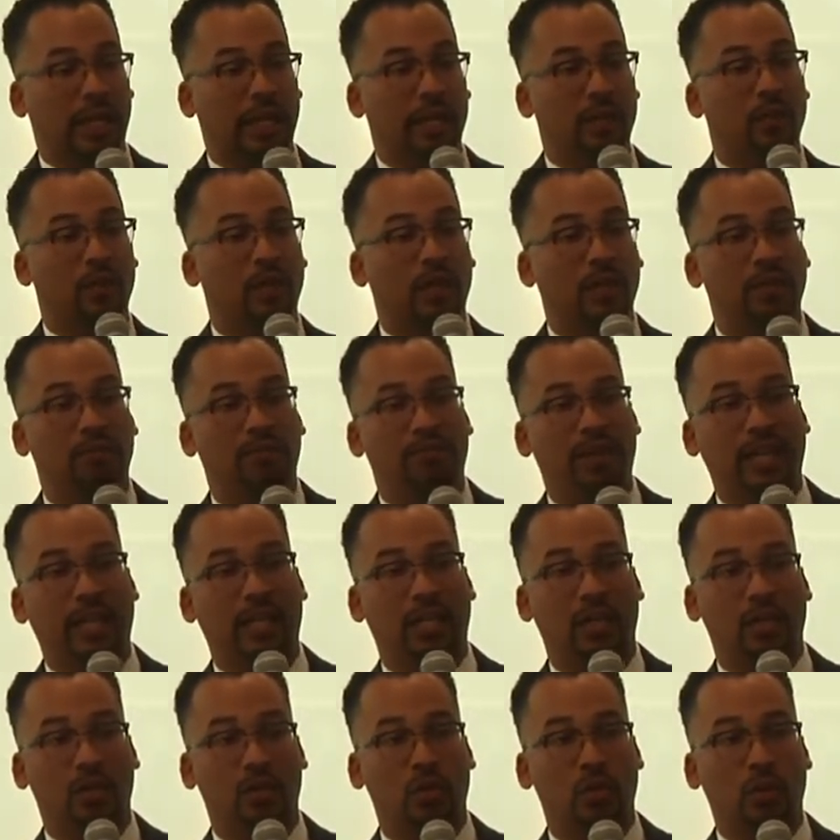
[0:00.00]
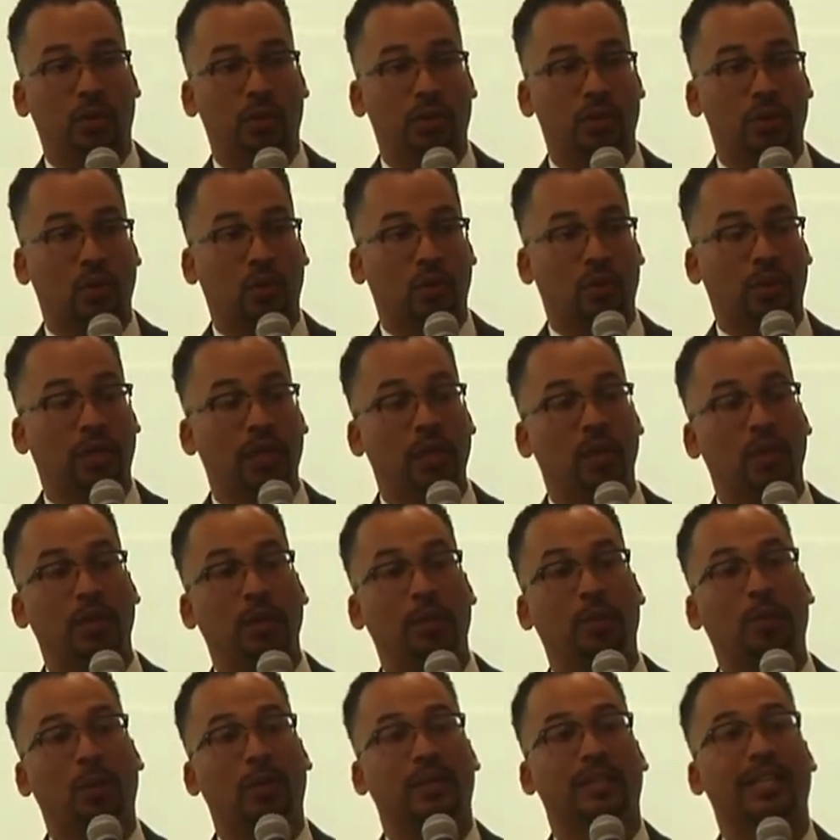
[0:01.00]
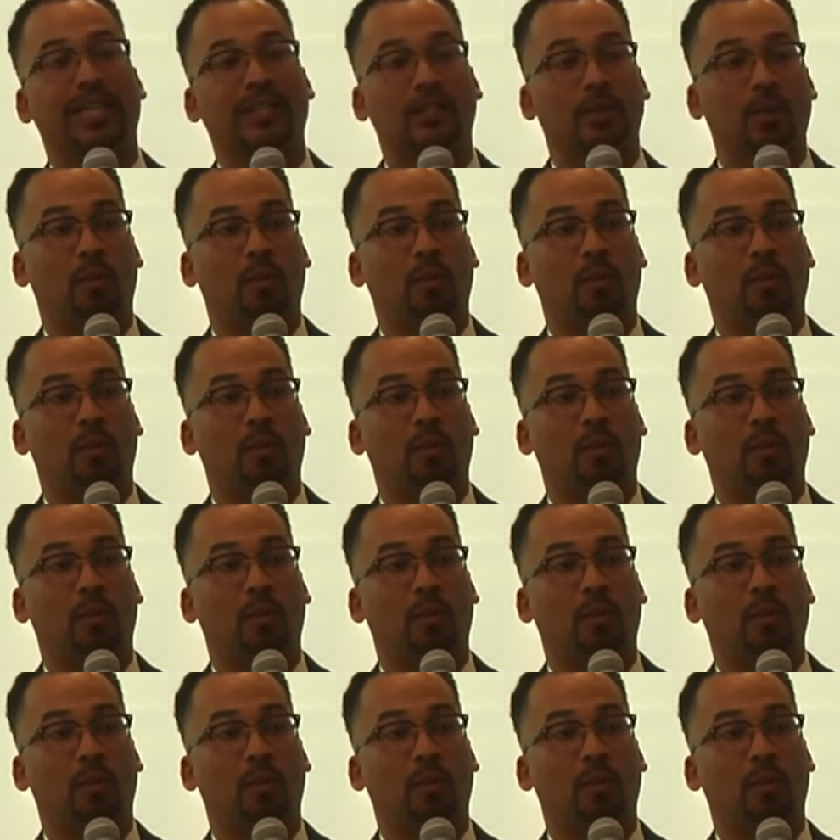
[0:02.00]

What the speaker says: in inventing the super soaker, he only brought that